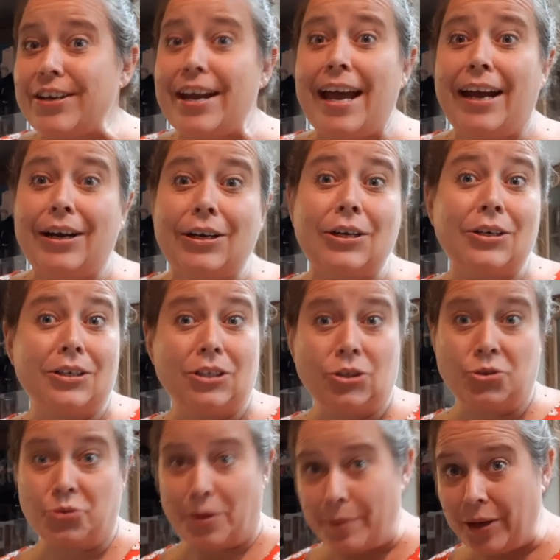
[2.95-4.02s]
how to cook
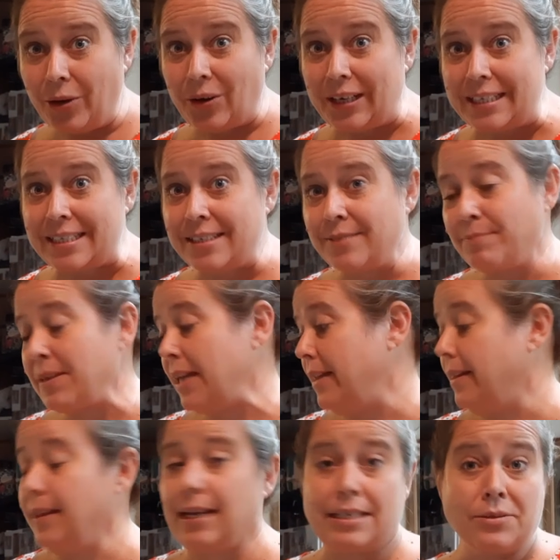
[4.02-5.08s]
shrimp and grits.
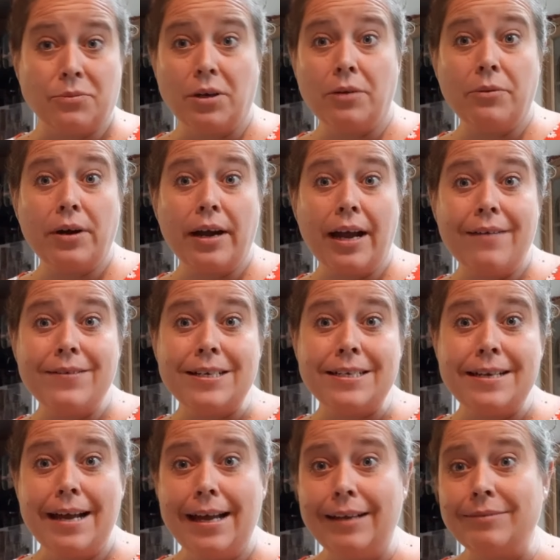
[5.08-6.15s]
That's what we're having
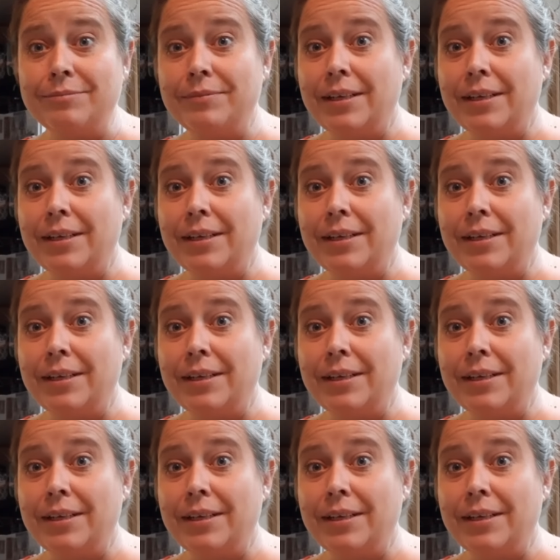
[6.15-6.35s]
tonight.